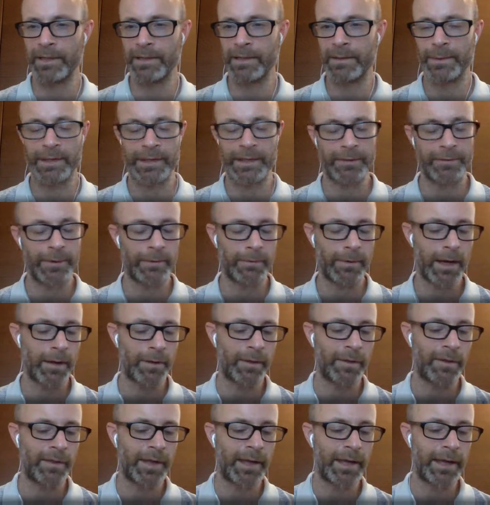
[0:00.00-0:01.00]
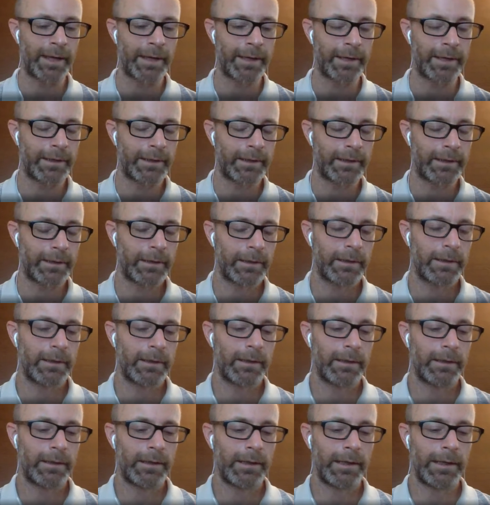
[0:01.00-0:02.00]
we give you rather than
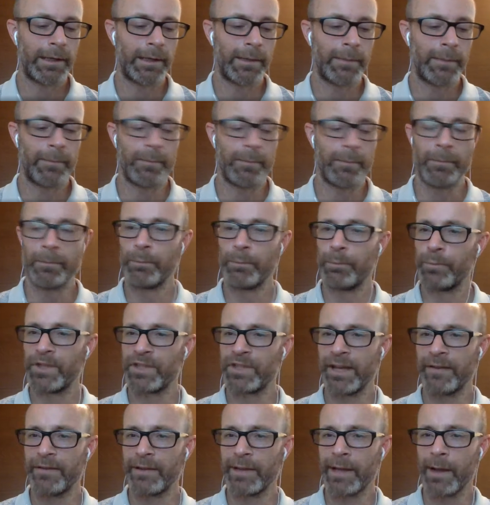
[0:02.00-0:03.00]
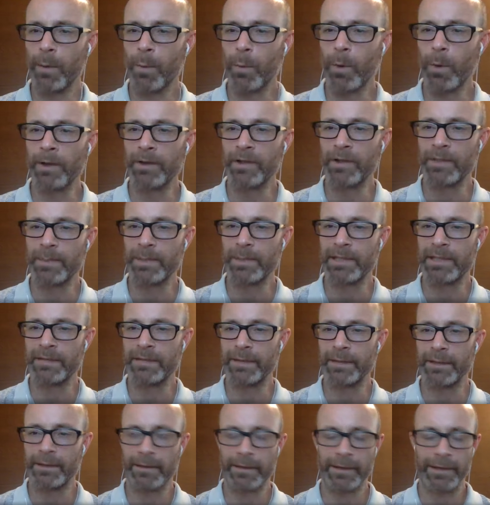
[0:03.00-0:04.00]
just having that one
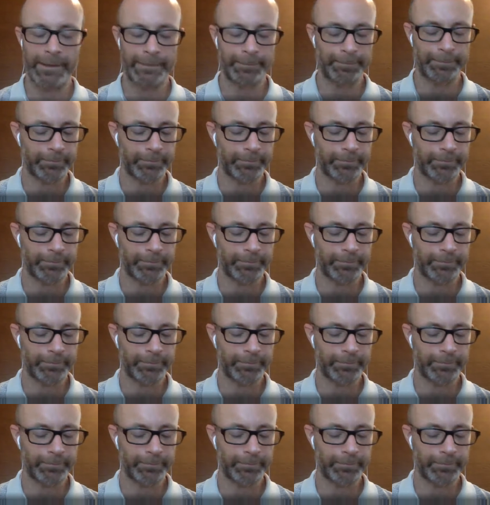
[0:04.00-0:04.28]
specific thing.